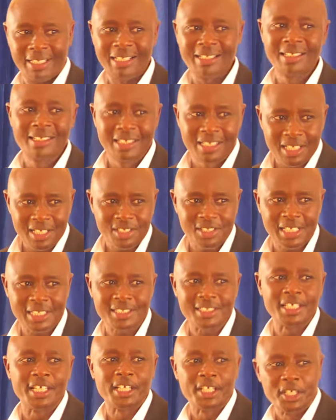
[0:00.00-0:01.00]
that
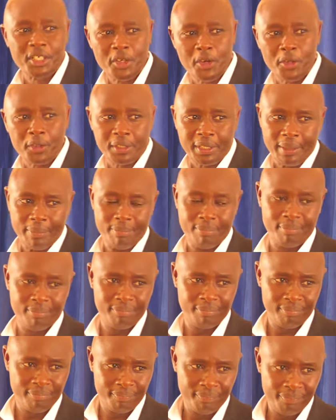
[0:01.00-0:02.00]
Jesus ignored them.
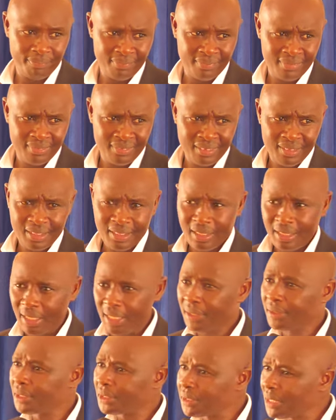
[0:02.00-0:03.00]

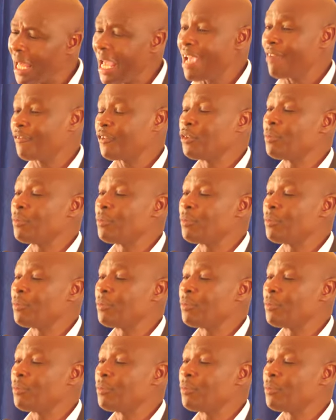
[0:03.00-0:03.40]
In this life,